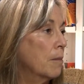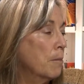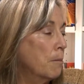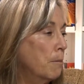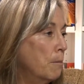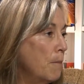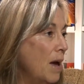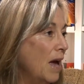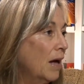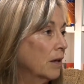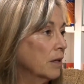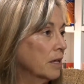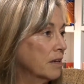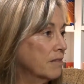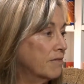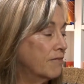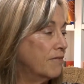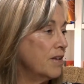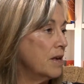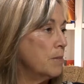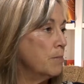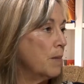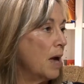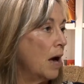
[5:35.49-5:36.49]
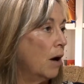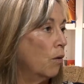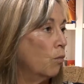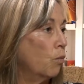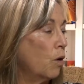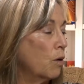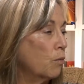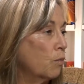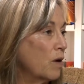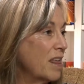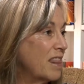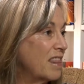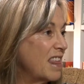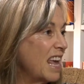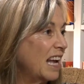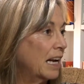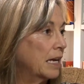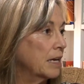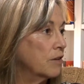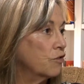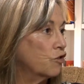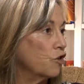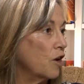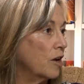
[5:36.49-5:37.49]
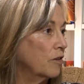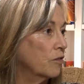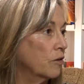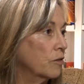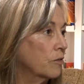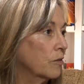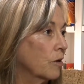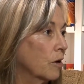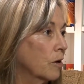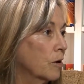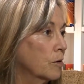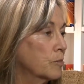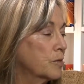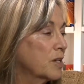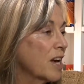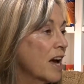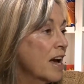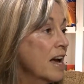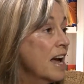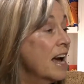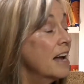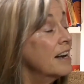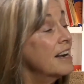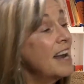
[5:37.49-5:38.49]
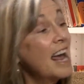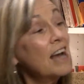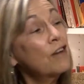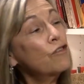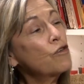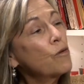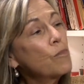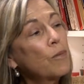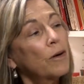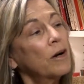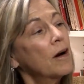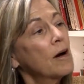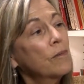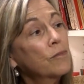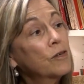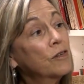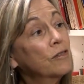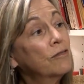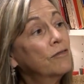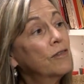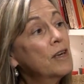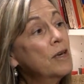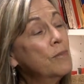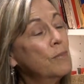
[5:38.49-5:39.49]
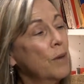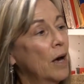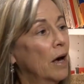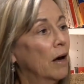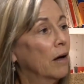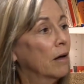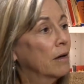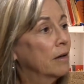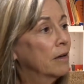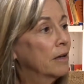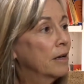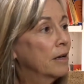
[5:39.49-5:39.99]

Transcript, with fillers: male and female when we think in gender terms, nature becomes a female